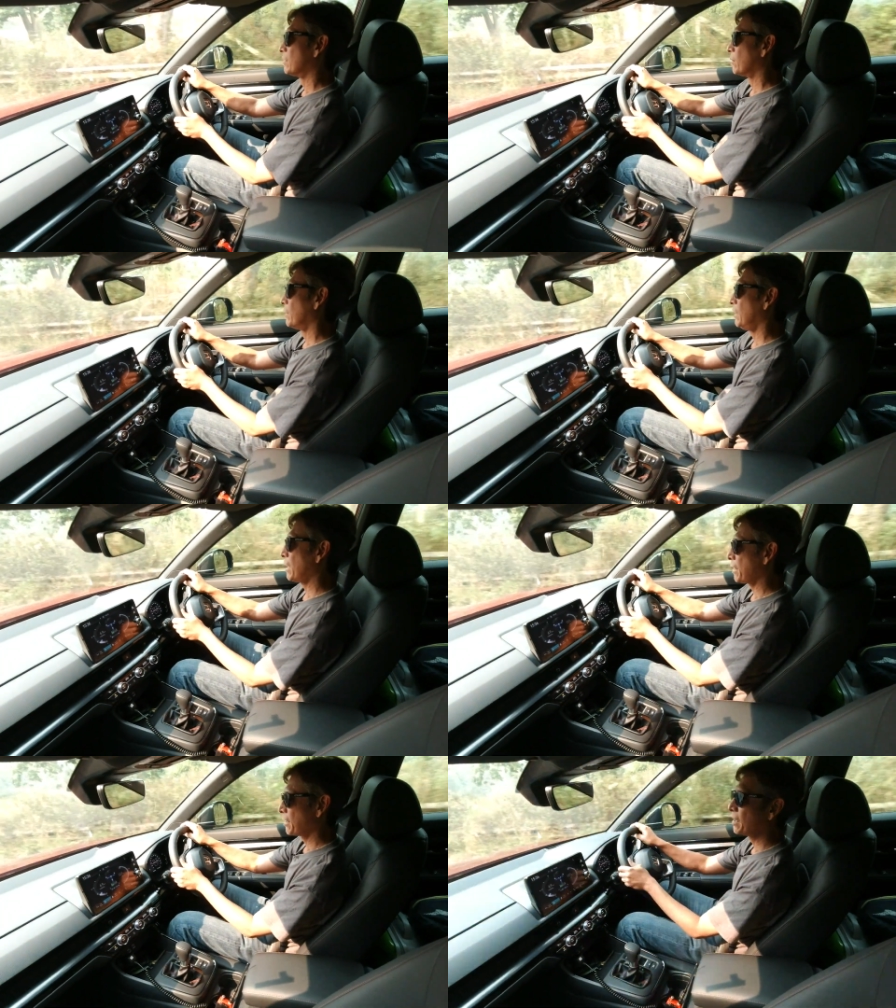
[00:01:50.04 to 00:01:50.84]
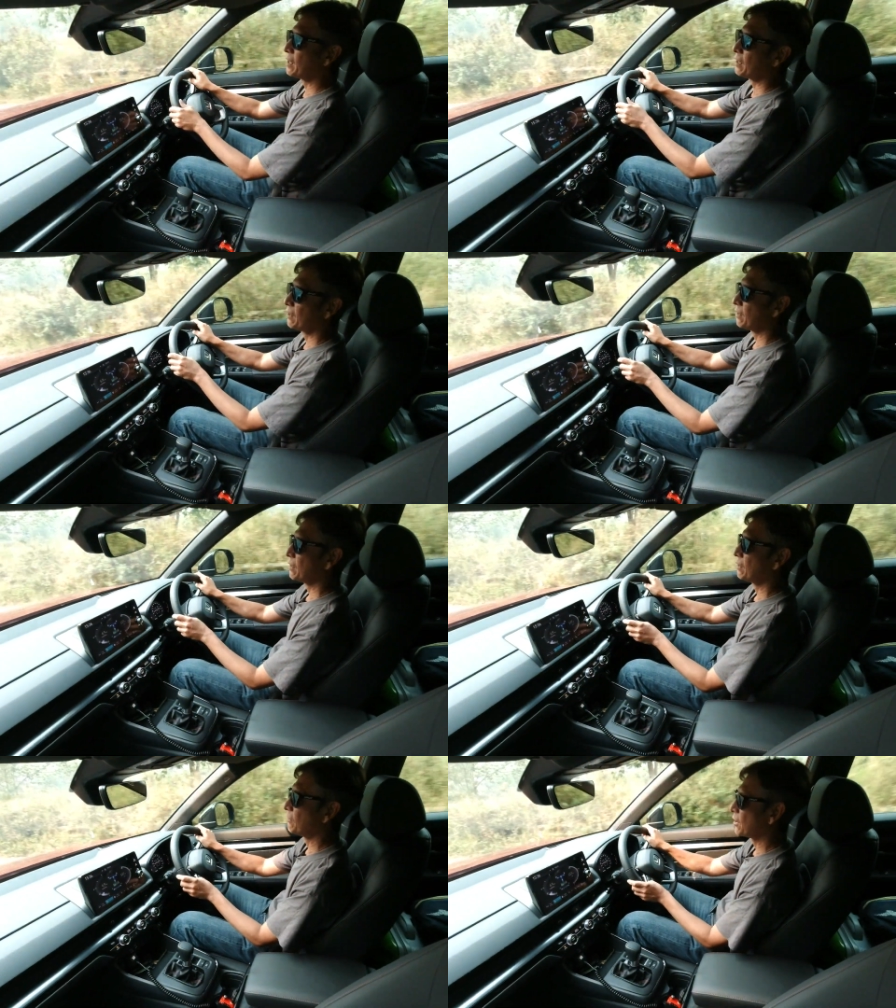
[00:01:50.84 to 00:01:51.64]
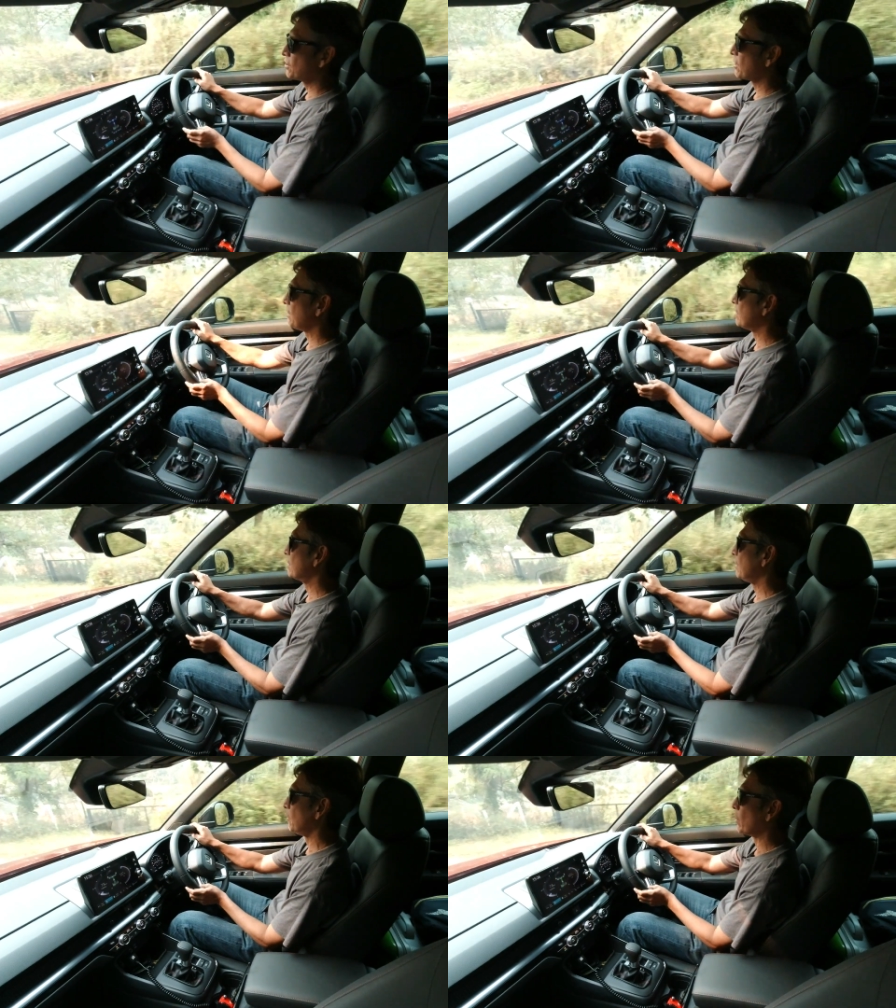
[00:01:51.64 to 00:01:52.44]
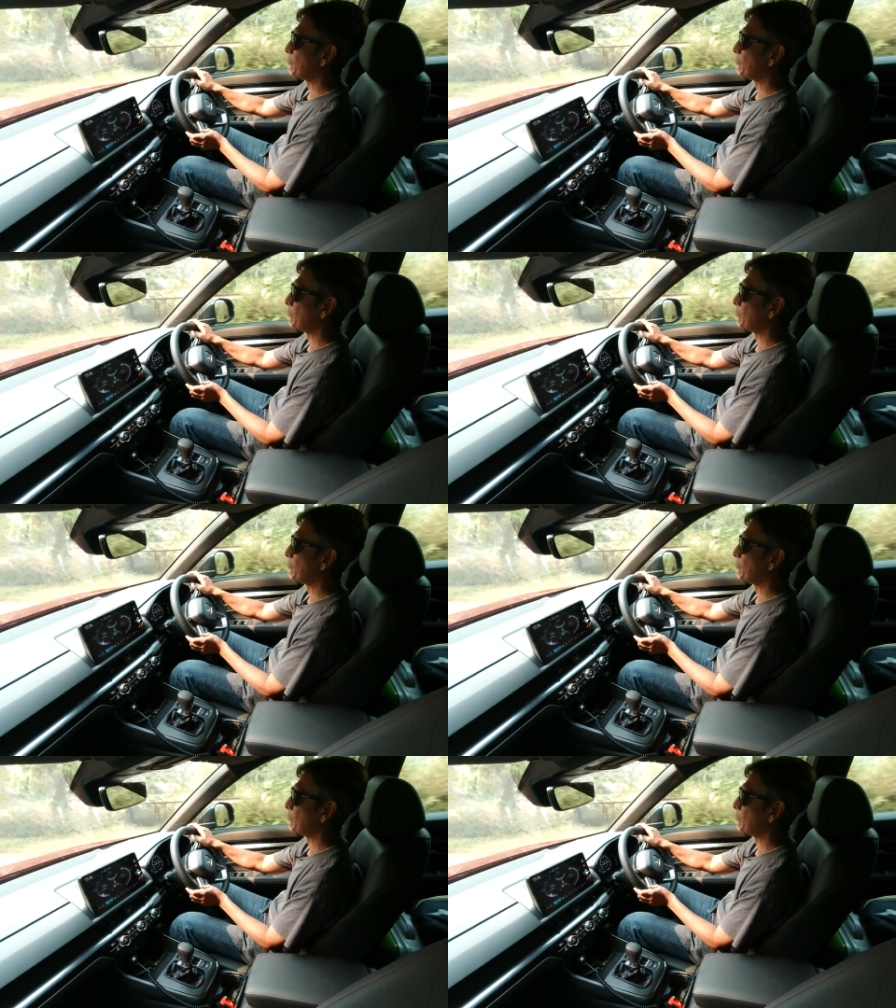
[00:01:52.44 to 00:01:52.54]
So the other version is the